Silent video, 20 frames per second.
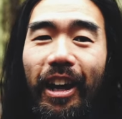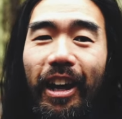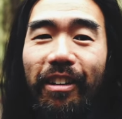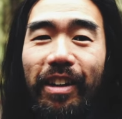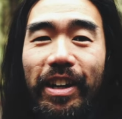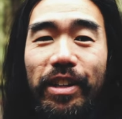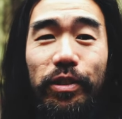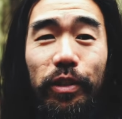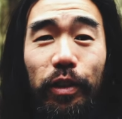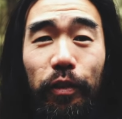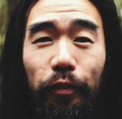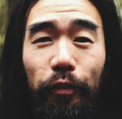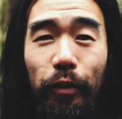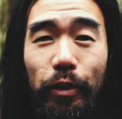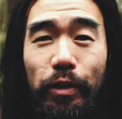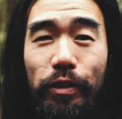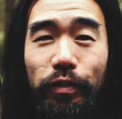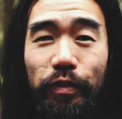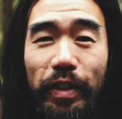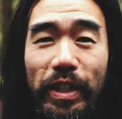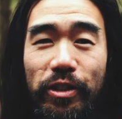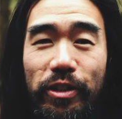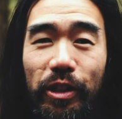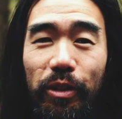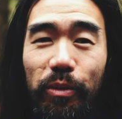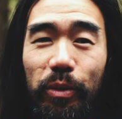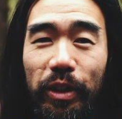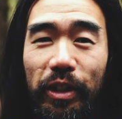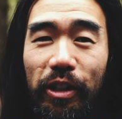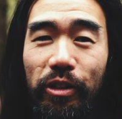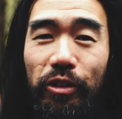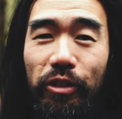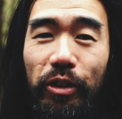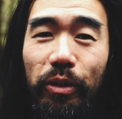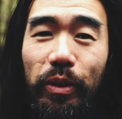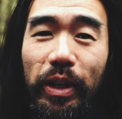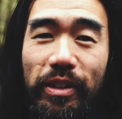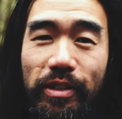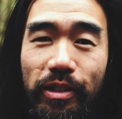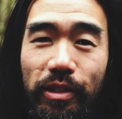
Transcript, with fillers: All right, so the first feature we're gonna do is